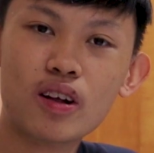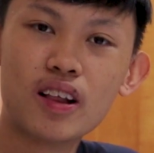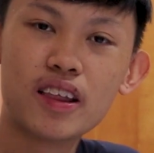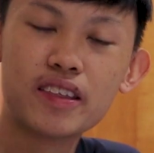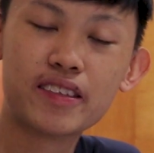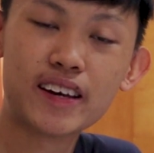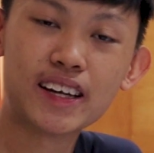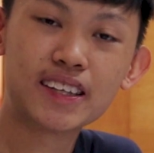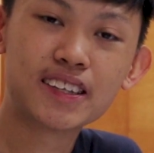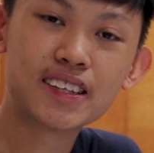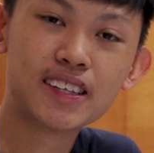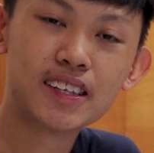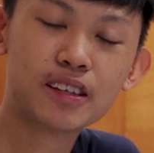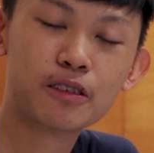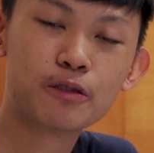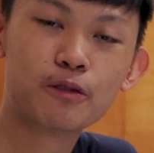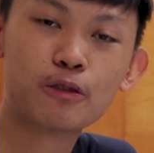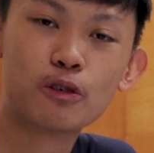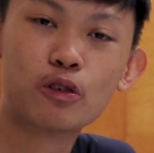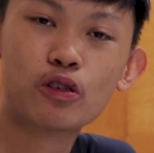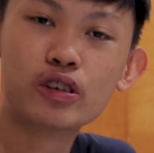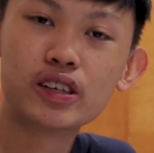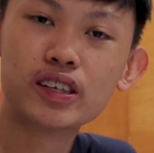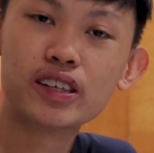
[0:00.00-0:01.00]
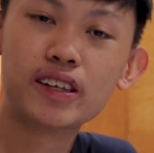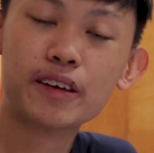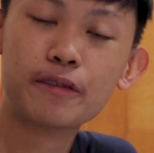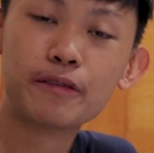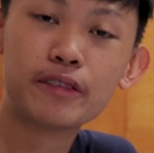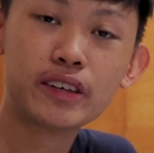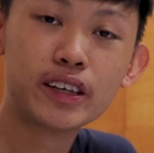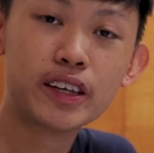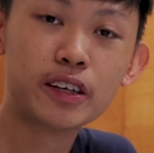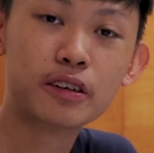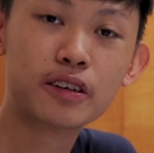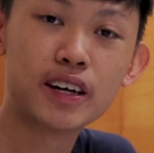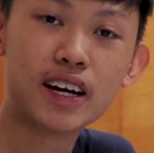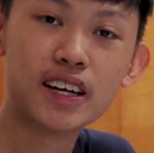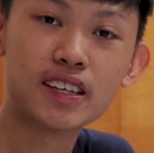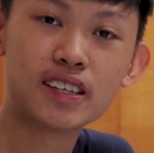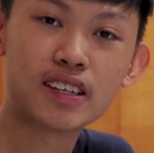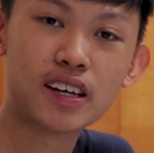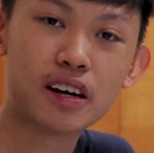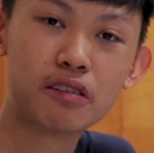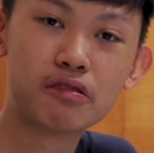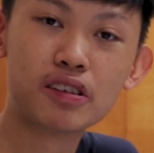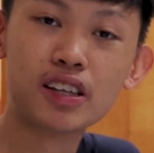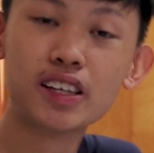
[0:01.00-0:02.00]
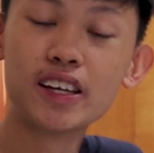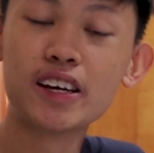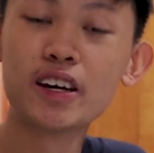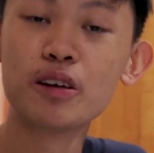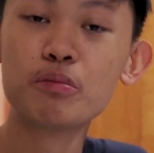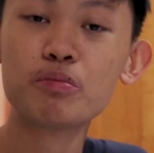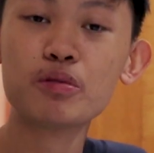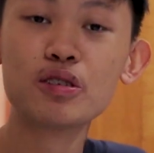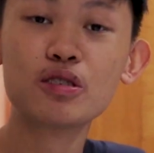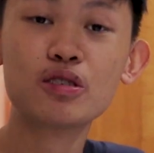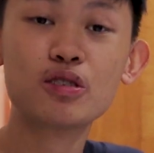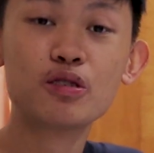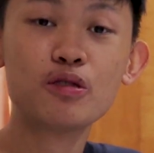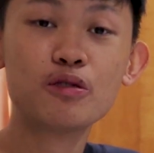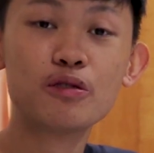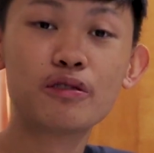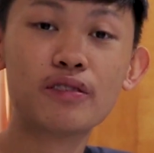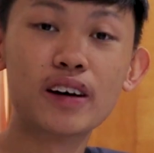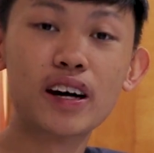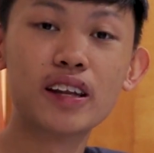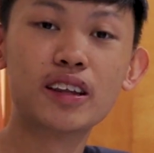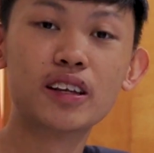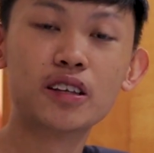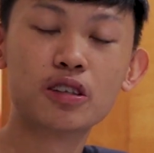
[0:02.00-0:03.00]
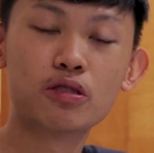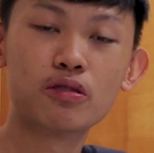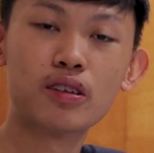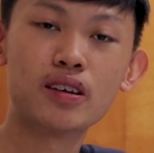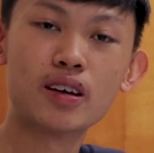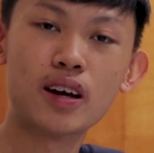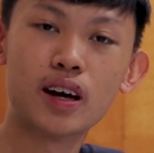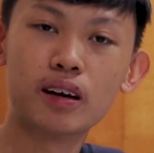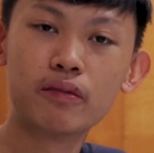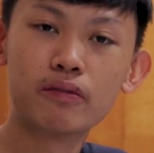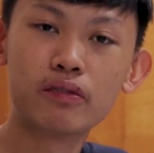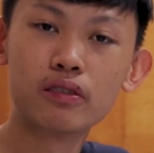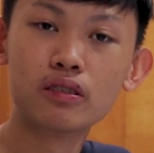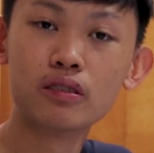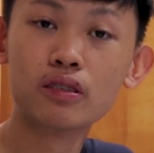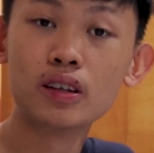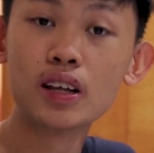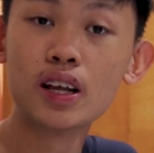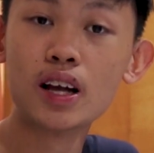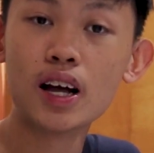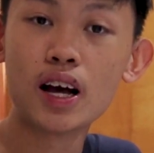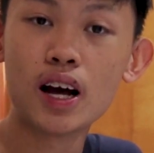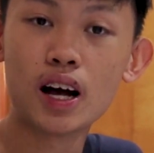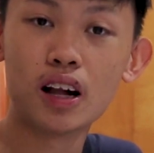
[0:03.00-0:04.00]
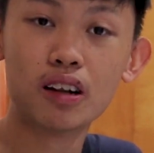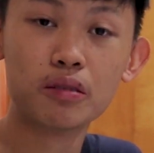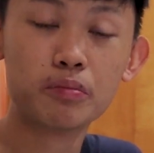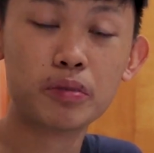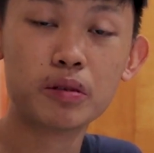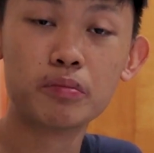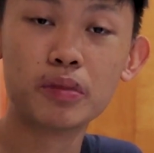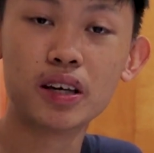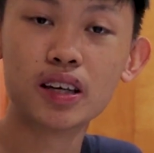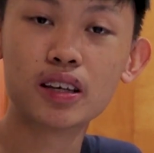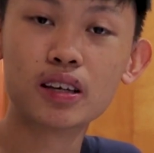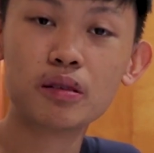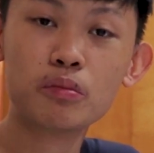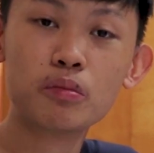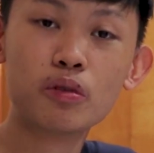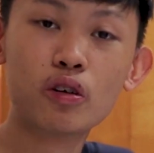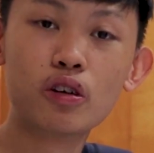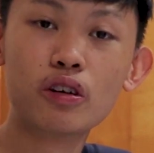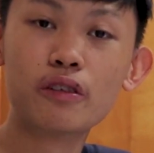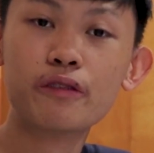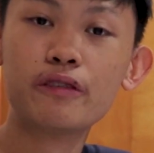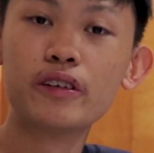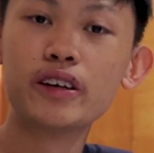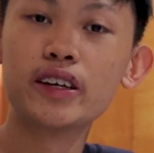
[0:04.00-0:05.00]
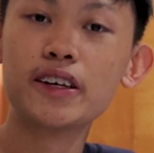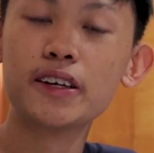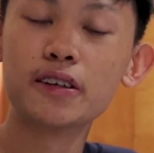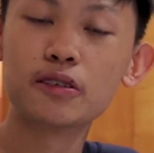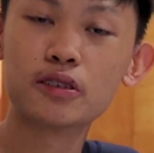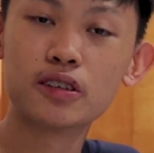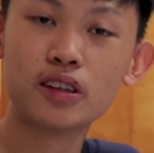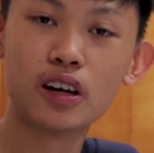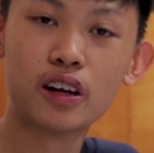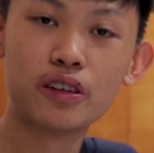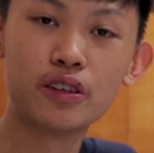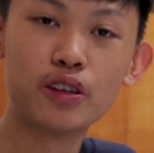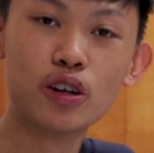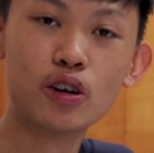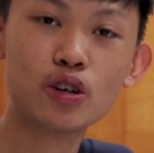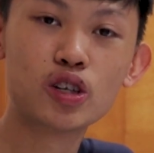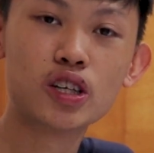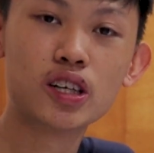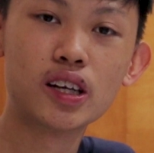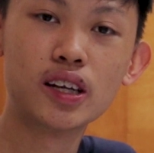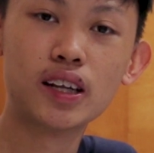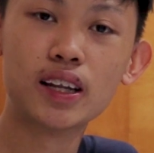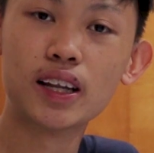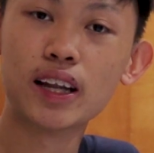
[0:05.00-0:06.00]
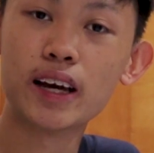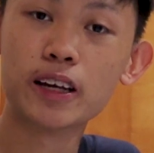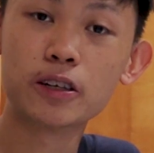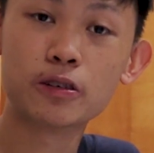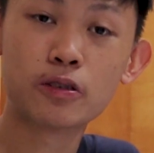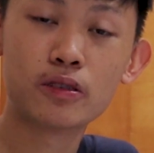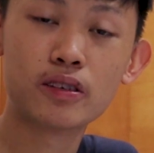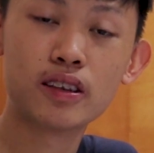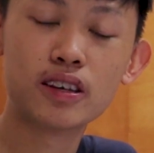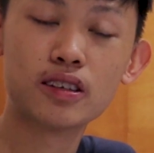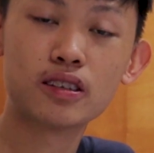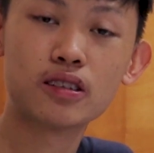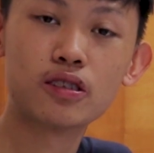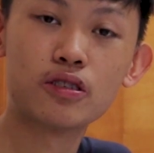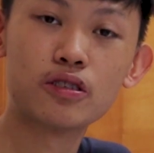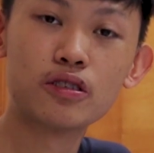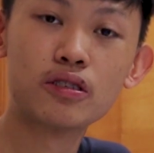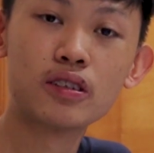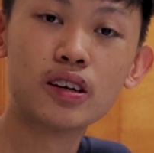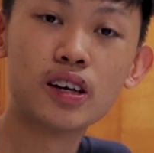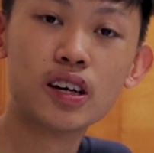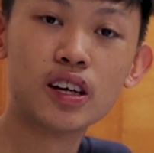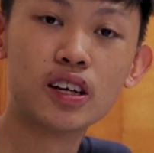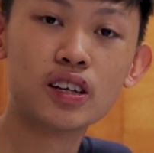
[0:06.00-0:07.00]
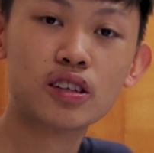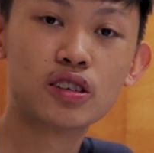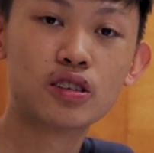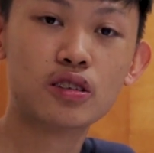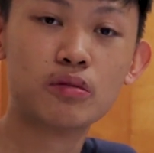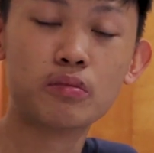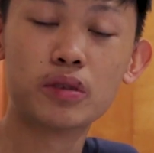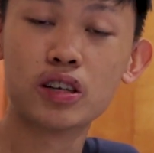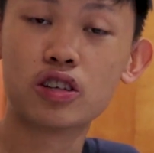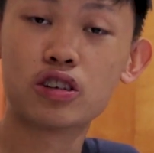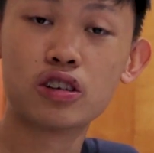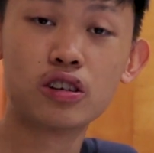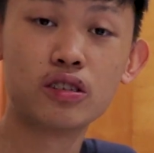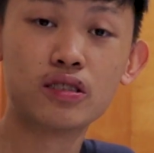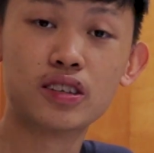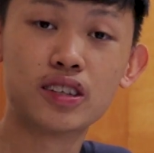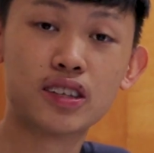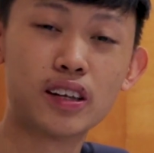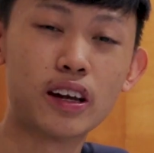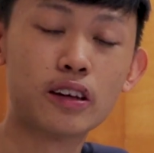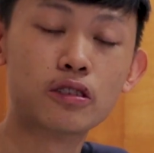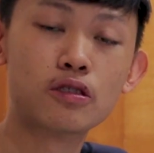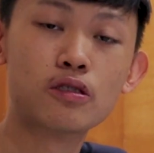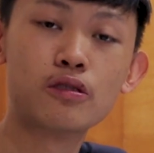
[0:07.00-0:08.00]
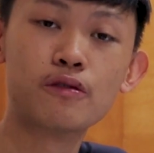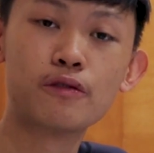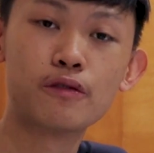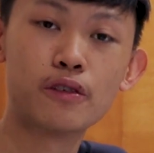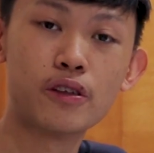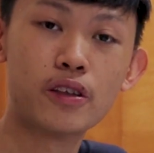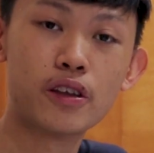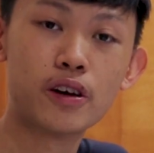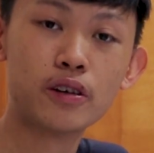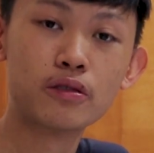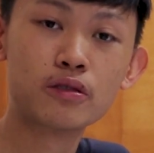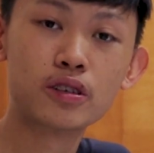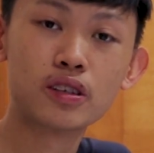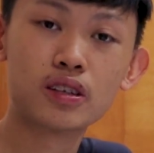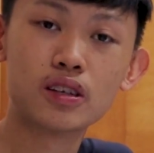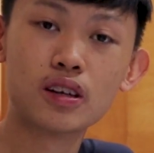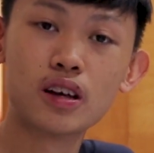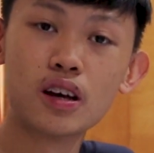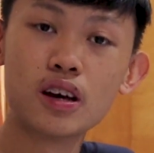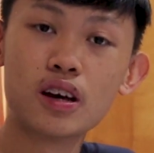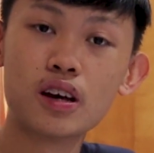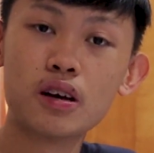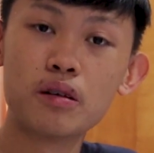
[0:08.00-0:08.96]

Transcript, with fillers: Well, that's it for the video guys. I really hope you do find this one helpful. I'll be making more videos on Notion later this year, so make sure you stay tuned for those.